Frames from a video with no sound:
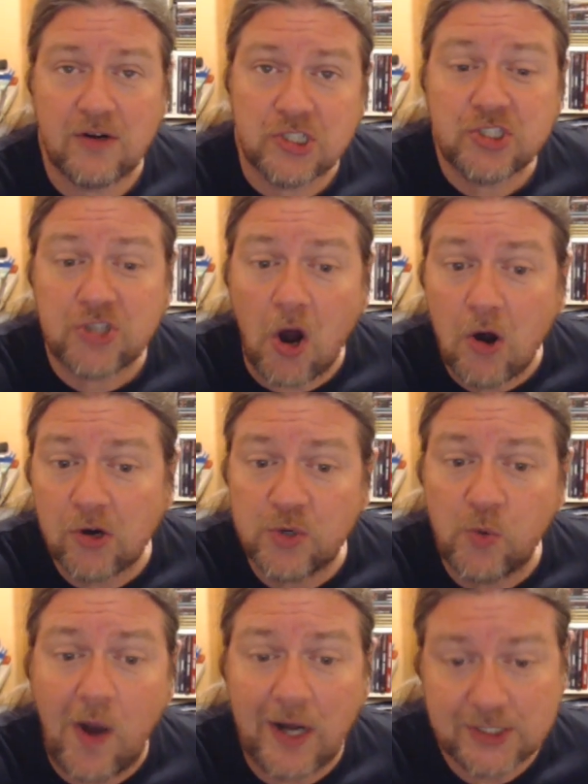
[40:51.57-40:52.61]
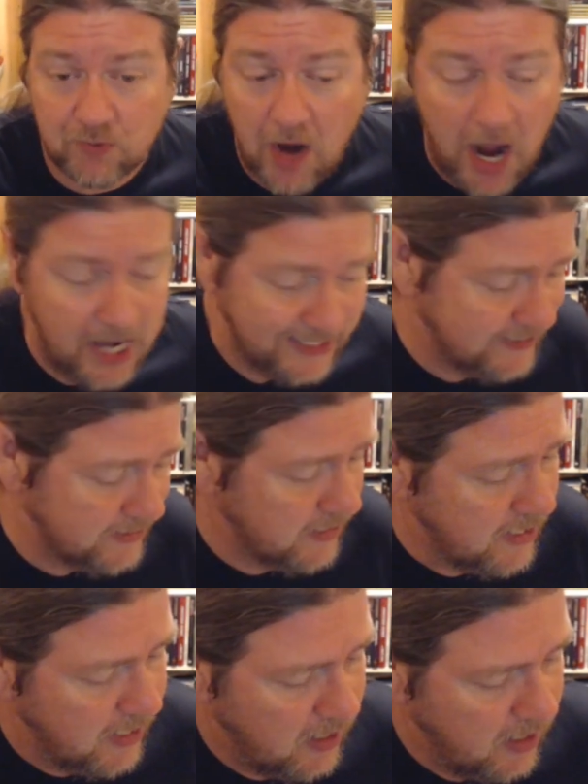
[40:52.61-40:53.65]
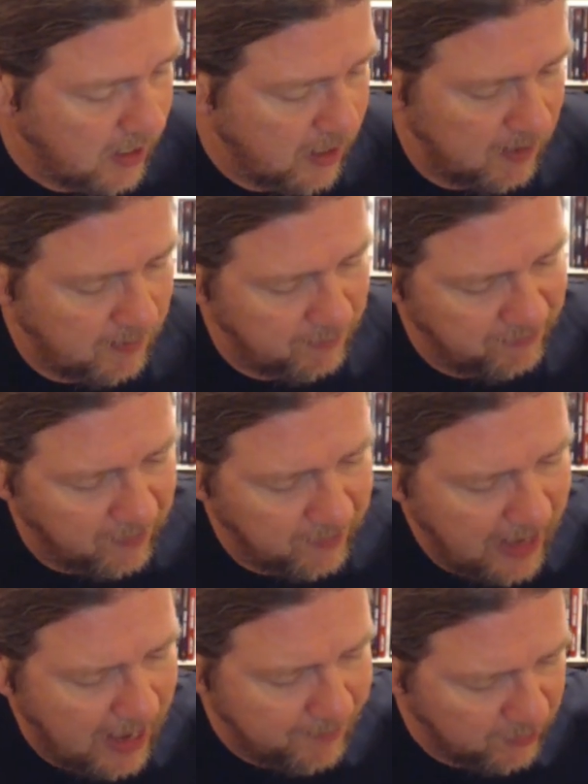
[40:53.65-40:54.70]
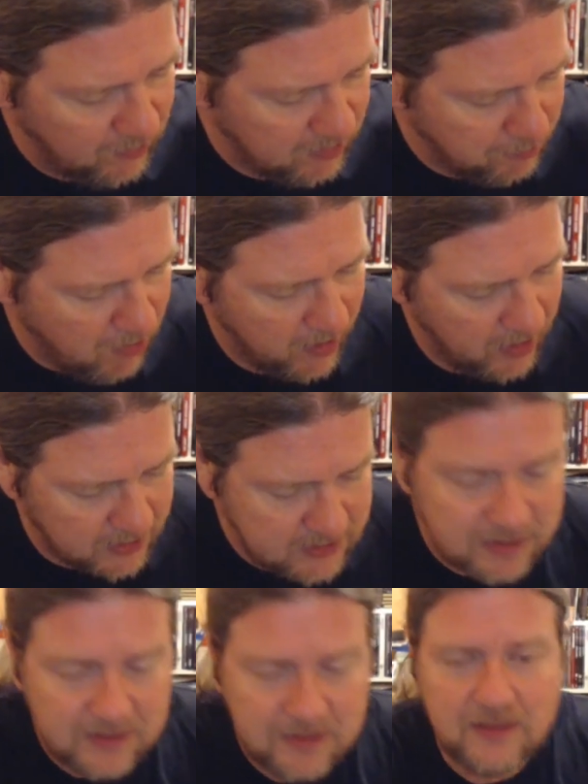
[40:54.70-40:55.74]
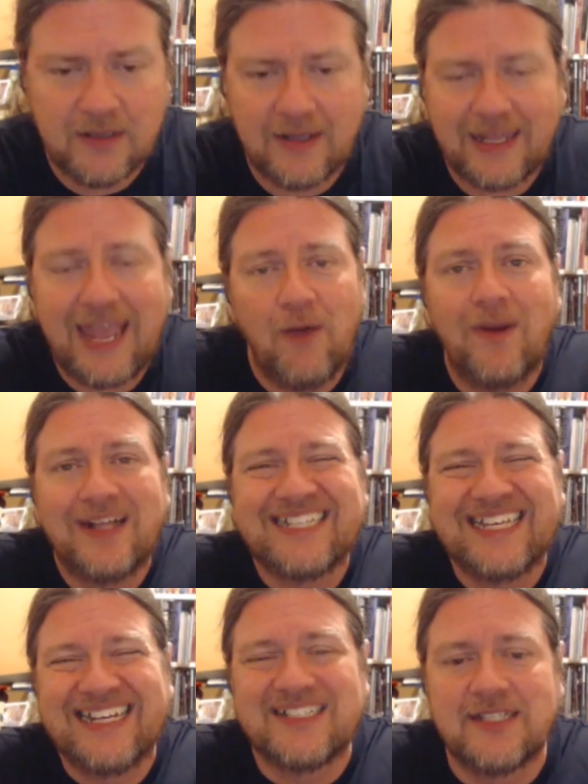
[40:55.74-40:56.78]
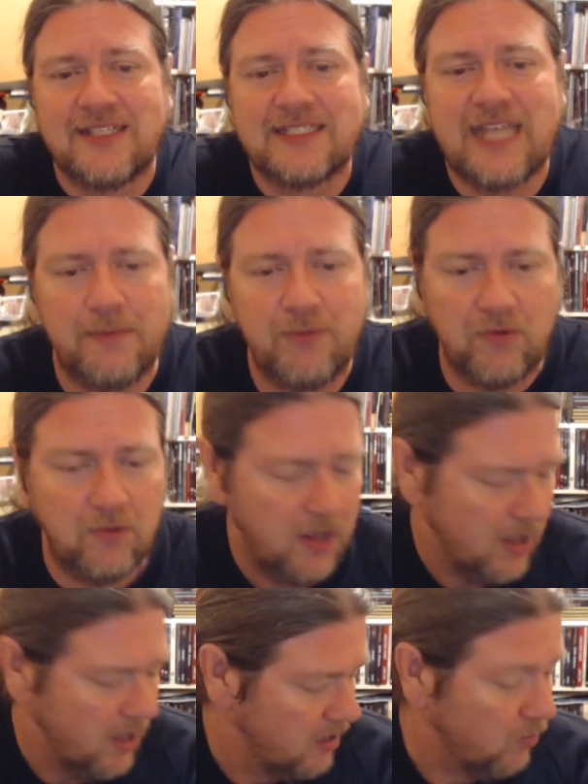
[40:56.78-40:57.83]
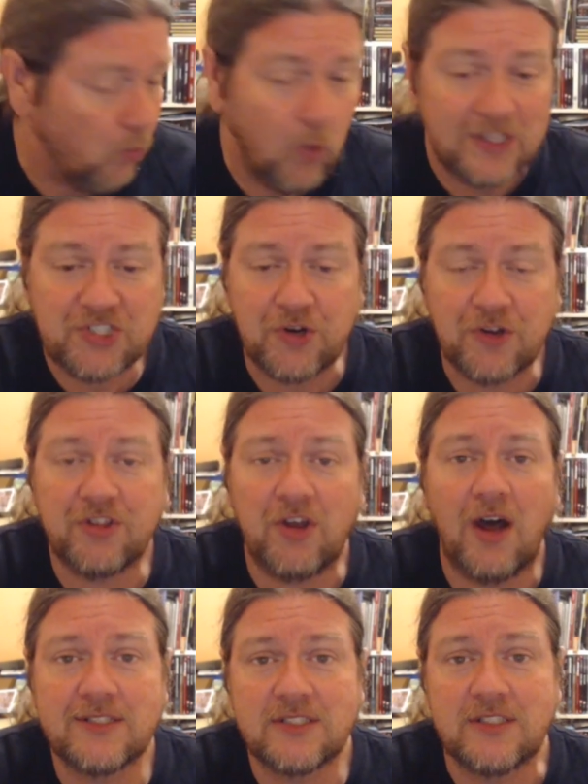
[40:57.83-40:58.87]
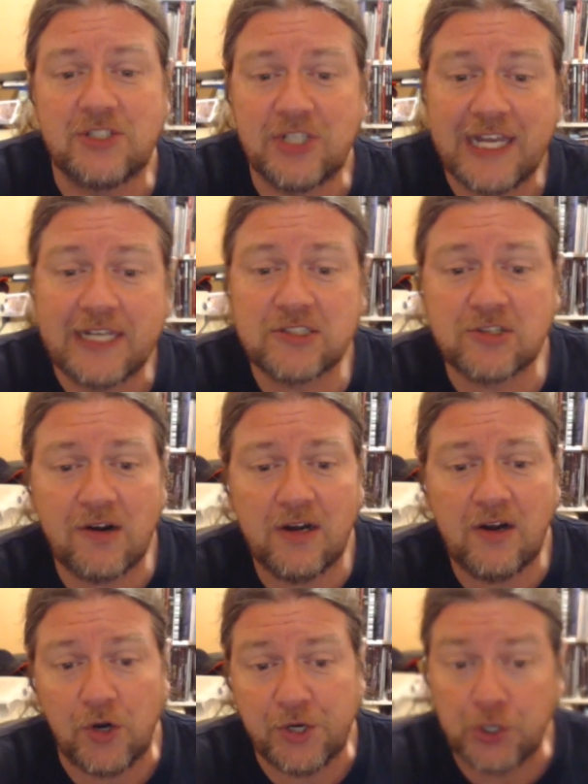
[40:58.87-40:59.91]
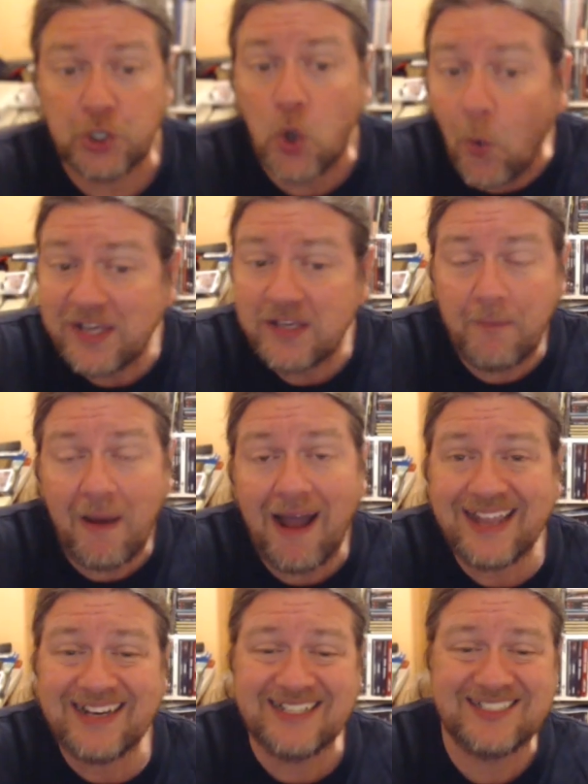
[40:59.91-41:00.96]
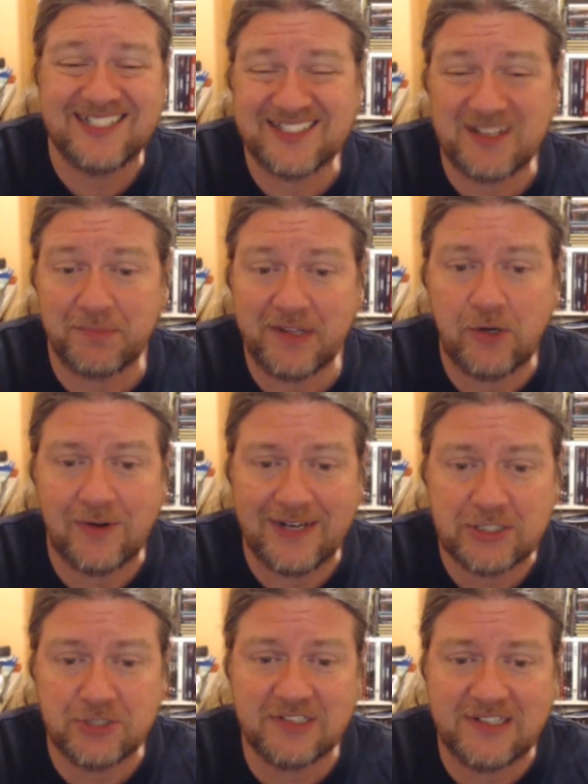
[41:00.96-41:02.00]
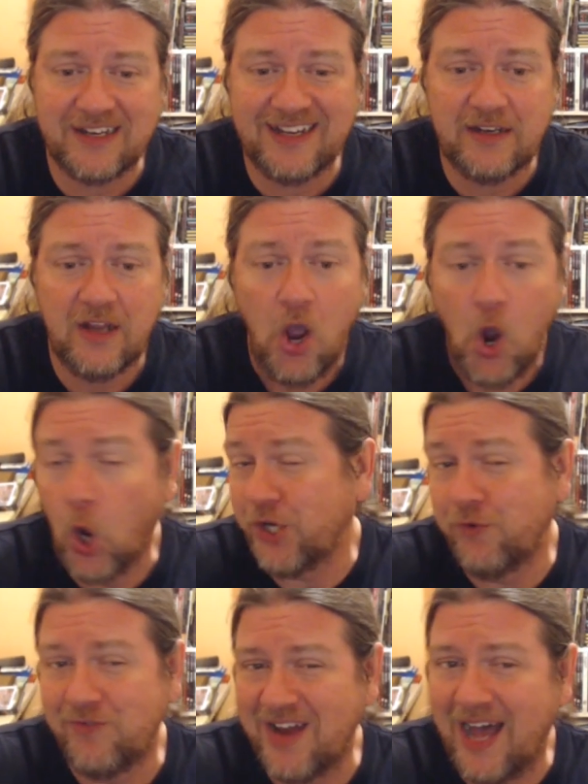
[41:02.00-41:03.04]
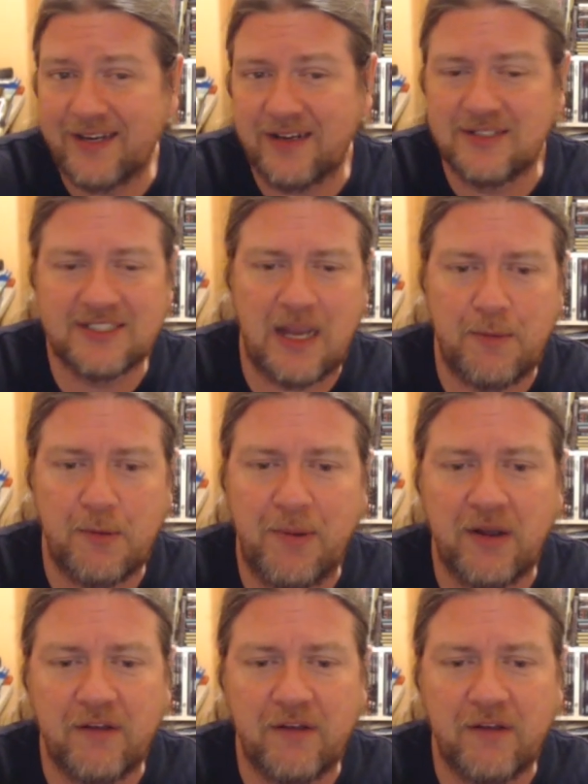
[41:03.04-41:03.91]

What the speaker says: a star to watch rise. Very happy with the product. Can't wait to get it to the table. What's your thoughts? Did you kickstart it? Are you going to buy it? Is it something you're interested in? Are you not a Cyberpunk